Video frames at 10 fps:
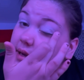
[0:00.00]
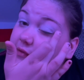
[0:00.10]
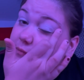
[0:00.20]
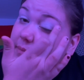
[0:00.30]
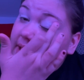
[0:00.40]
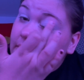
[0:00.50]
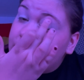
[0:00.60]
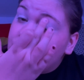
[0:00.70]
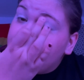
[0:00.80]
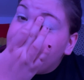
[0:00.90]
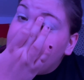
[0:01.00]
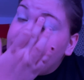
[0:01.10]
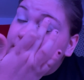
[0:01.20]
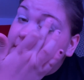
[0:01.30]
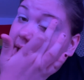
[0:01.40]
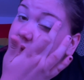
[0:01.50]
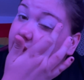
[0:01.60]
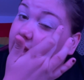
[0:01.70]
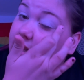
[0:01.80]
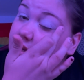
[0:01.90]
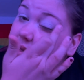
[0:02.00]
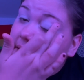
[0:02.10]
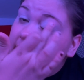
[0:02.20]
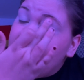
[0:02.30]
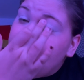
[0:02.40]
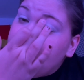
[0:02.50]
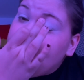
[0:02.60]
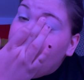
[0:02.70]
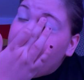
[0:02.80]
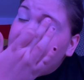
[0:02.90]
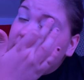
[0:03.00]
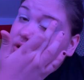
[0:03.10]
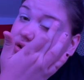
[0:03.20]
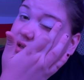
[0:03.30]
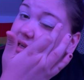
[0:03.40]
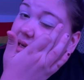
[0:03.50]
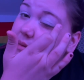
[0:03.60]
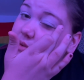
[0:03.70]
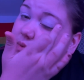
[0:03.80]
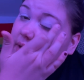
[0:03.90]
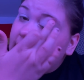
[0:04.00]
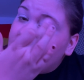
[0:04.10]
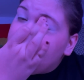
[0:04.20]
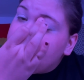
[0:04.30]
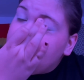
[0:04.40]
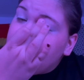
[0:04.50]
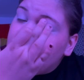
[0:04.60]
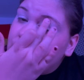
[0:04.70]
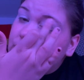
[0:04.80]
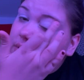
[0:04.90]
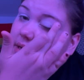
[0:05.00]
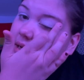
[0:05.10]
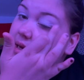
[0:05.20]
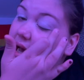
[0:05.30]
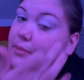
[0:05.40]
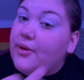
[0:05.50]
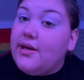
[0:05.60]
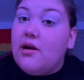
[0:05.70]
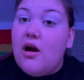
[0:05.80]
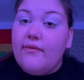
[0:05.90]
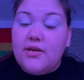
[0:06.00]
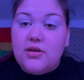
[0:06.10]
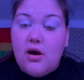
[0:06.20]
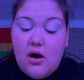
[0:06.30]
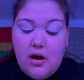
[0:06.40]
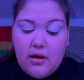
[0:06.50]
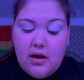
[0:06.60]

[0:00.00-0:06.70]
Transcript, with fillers: of makeup streams and gaming streams where I just do, I play Coffee Talk.